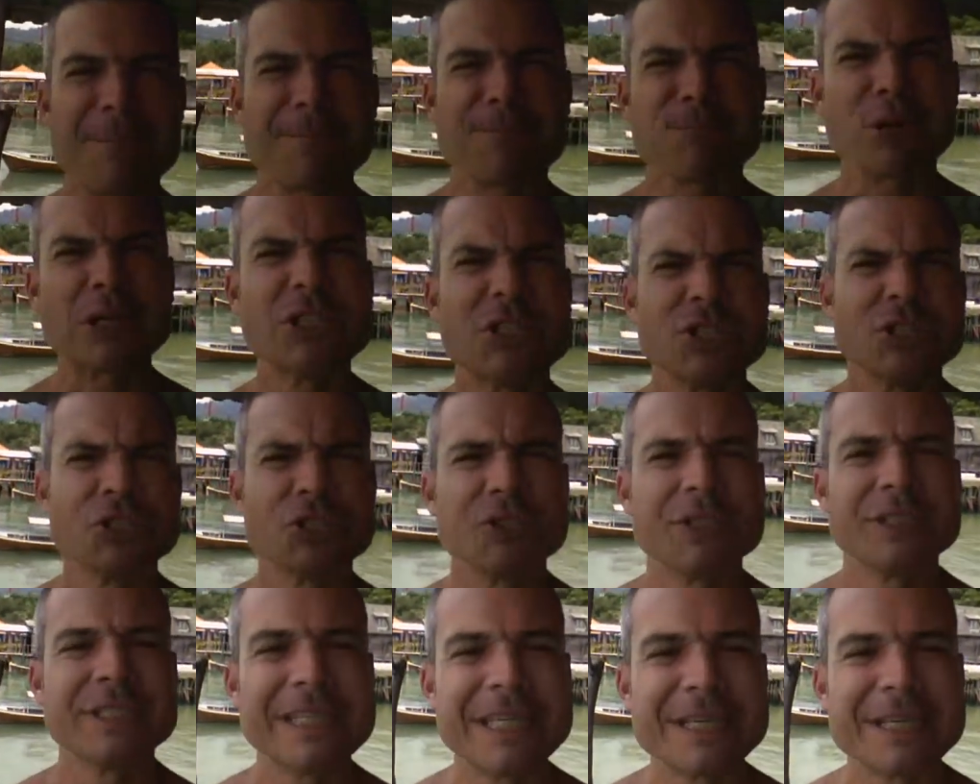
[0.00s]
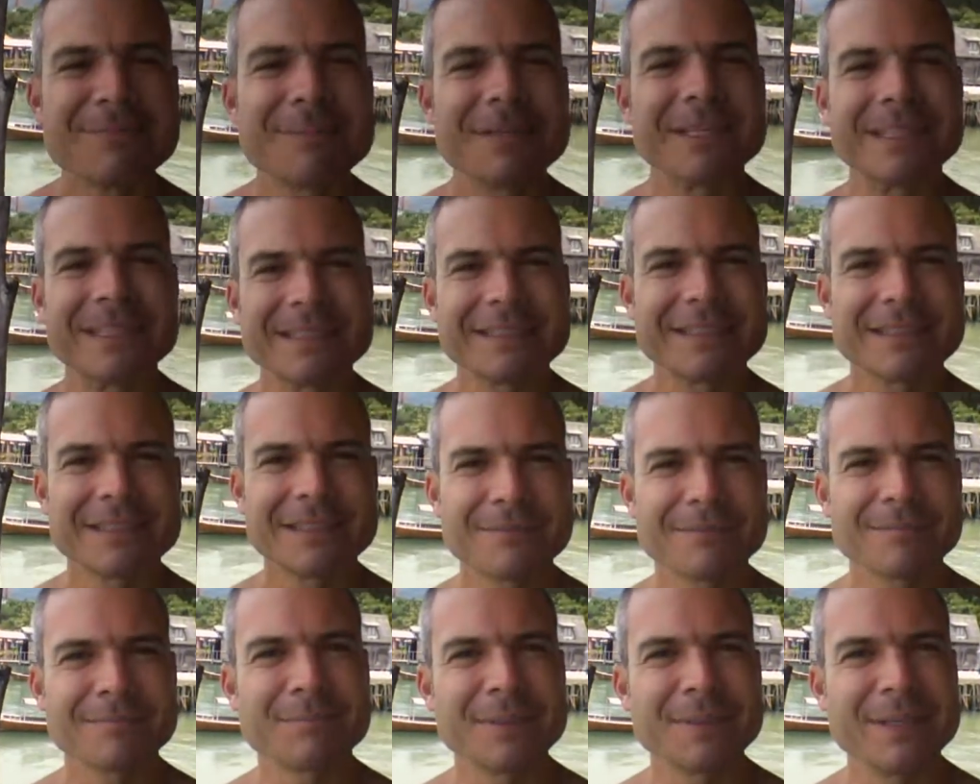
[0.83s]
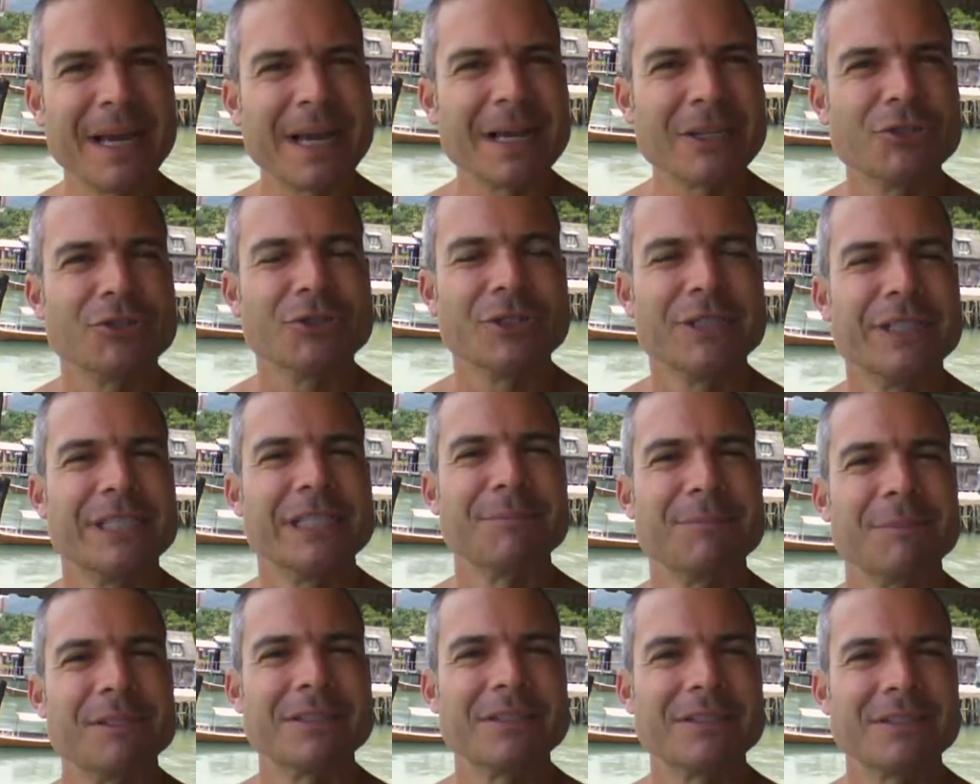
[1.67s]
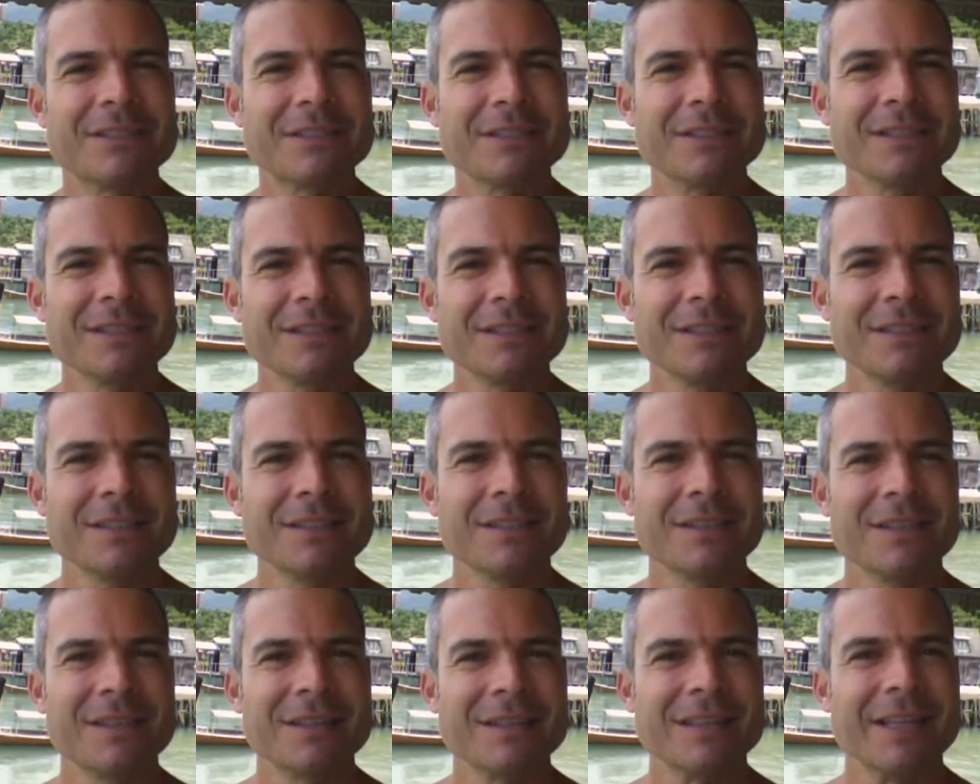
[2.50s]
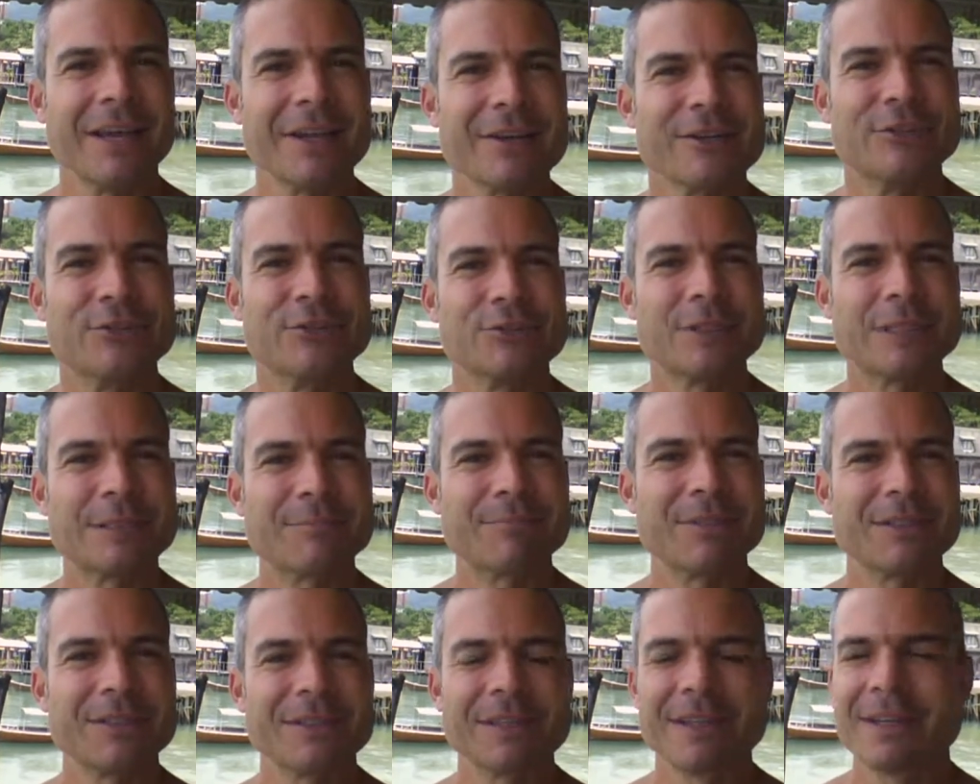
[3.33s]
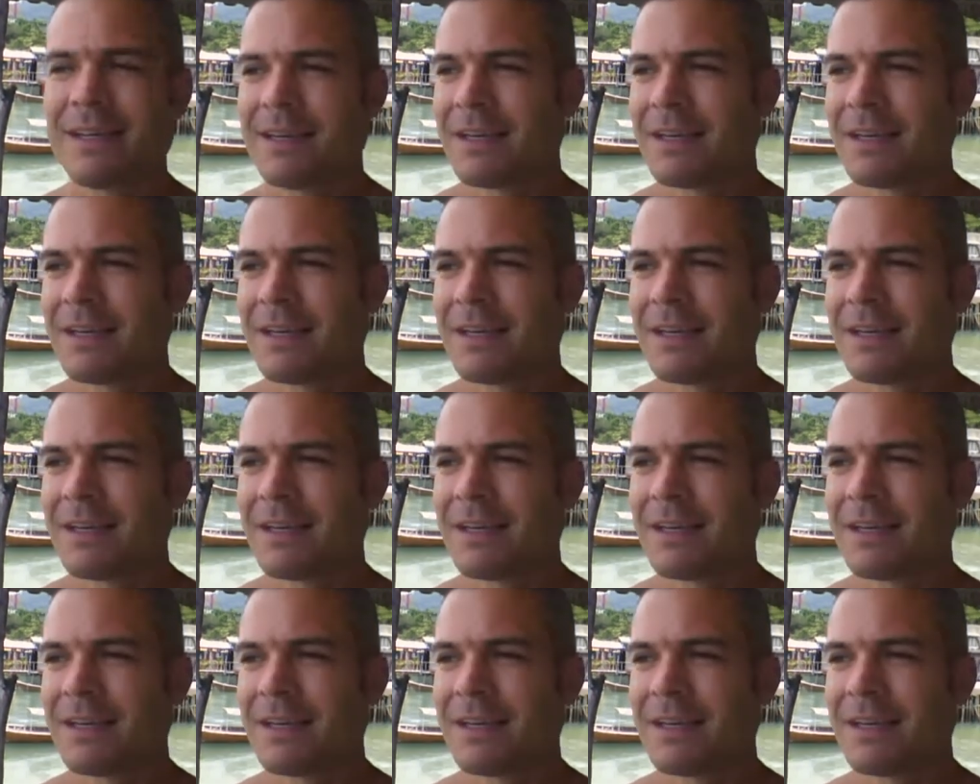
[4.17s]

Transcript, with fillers: Embrace your demons. Beyond your demons. Fly your dreams.